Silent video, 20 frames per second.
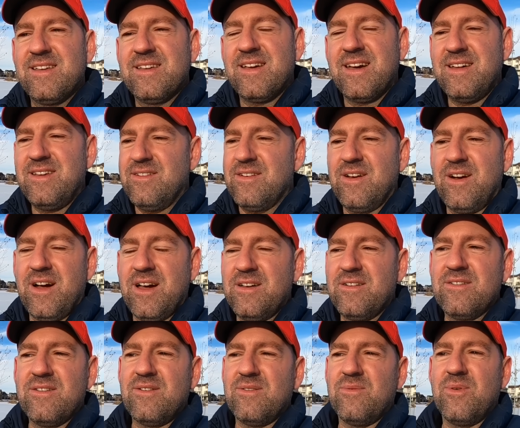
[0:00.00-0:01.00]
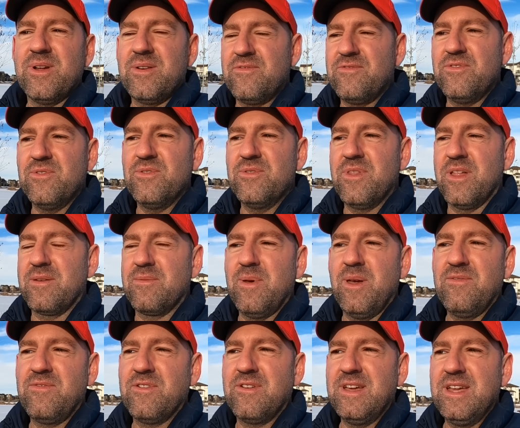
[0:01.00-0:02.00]
I don't know. I don't know what food. Like
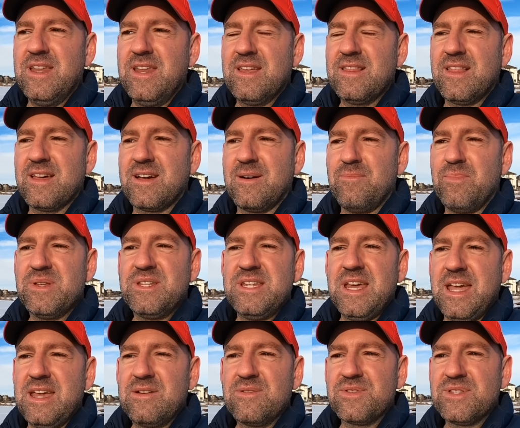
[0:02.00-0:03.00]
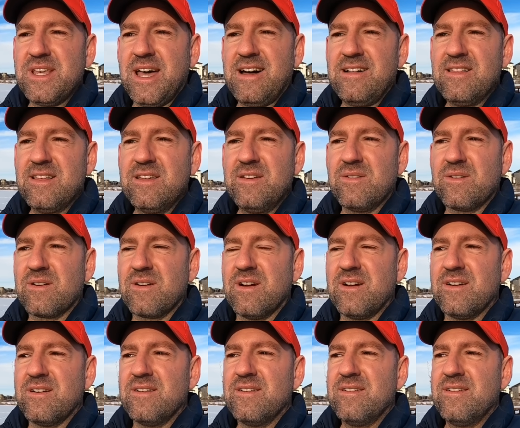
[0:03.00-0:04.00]
maybe if you're eating like a potato salad or
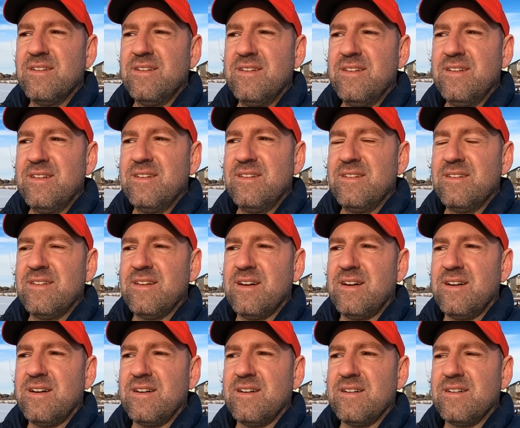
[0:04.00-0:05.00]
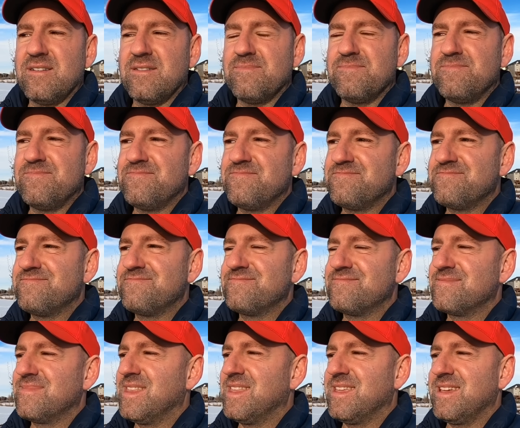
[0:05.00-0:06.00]
a, uh,
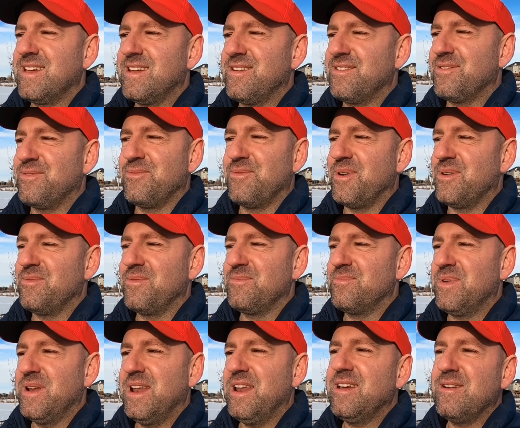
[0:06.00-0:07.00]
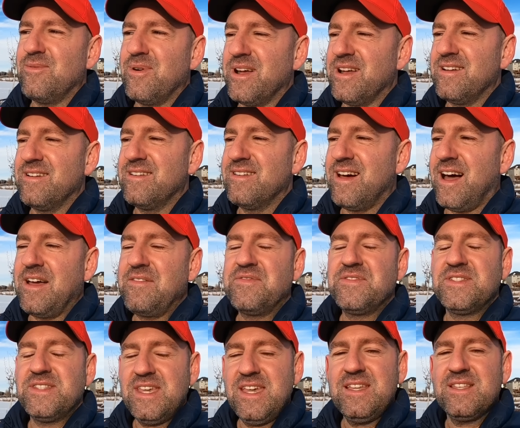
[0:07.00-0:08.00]
I don't know what. But anyway, I've
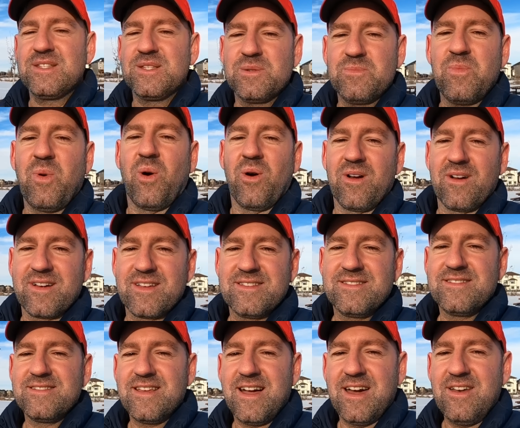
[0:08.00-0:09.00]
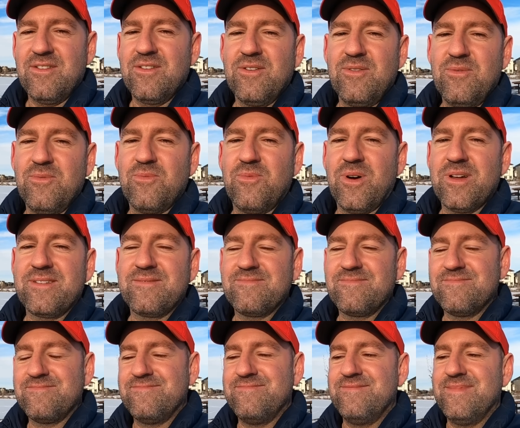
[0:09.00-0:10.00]
seen sporks. I don't know what.
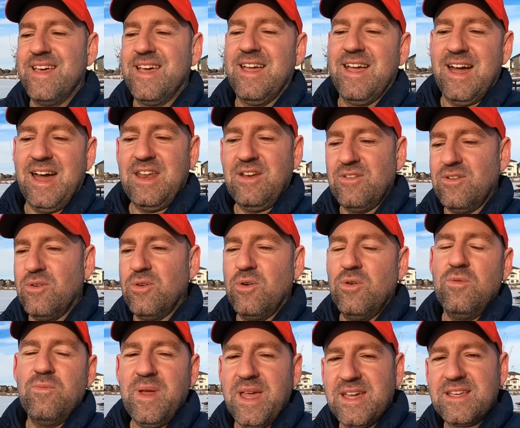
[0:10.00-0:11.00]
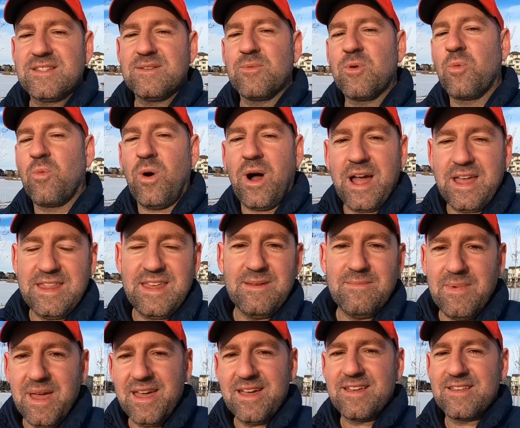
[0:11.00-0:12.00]
I don't know who makes them or why they
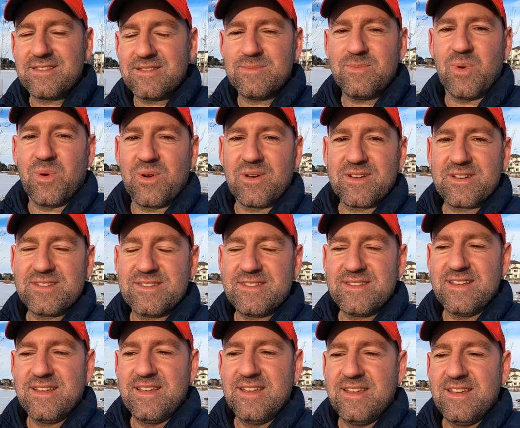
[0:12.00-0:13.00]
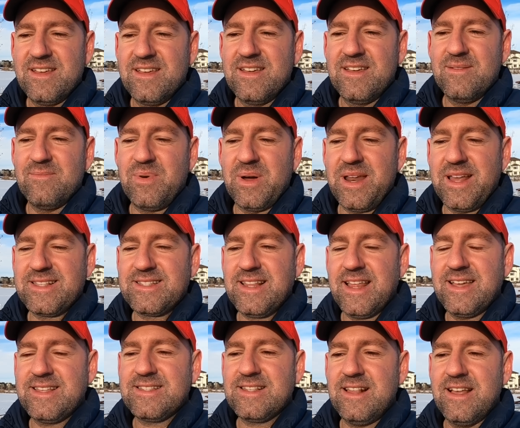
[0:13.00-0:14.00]
make sporks but it's
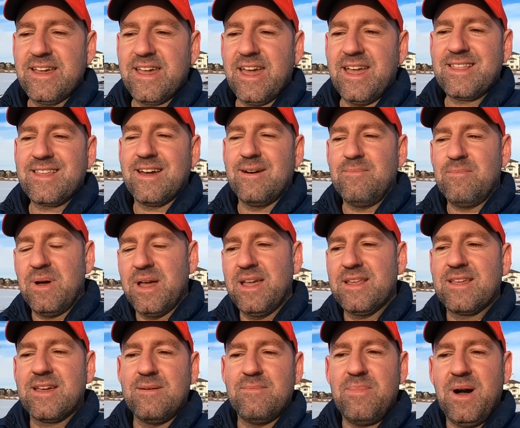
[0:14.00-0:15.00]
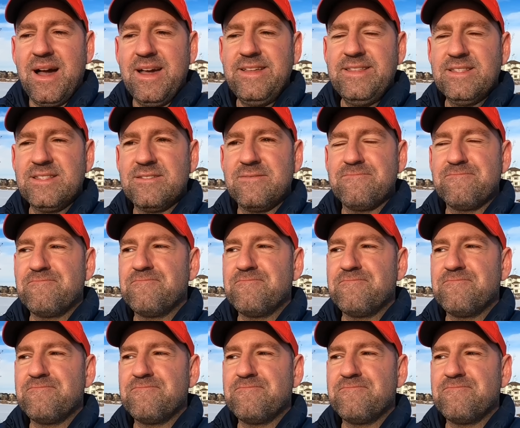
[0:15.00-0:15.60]
it's like it com it combines